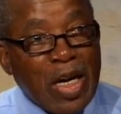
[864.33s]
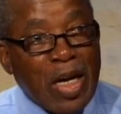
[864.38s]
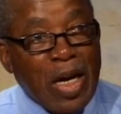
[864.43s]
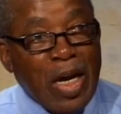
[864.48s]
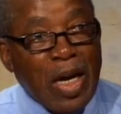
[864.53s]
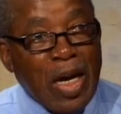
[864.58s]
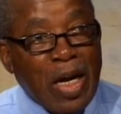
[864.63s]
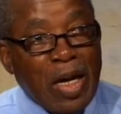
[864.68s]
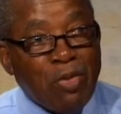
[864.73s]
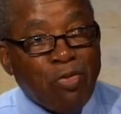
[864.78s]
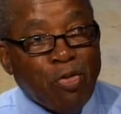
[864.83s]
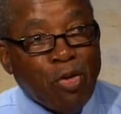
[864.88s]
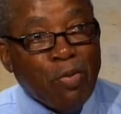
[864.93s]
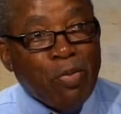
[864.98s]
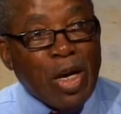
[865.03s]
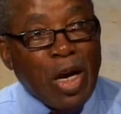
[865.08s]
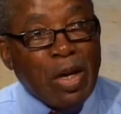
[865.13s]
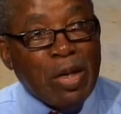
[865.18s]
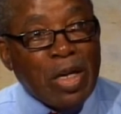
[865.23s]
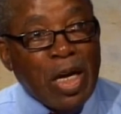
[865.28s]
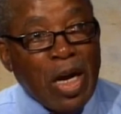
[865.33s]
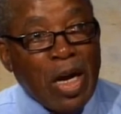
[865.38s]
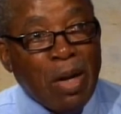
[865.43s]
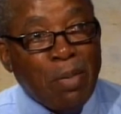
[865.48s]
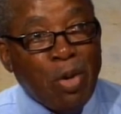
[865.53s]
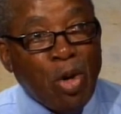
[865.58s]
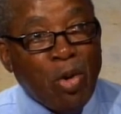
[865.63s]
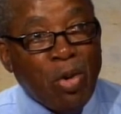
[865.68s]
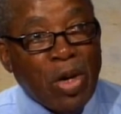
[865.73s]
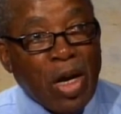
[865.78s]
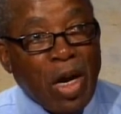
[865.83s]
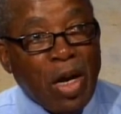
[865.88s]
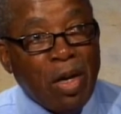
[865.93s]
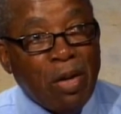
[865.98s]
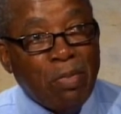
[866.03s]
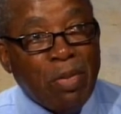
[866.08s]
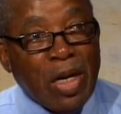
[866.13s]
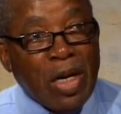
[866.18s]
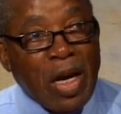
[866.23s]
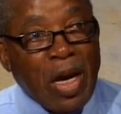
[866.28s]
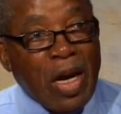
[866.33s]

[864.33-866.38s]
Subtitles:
And from that time on, I have been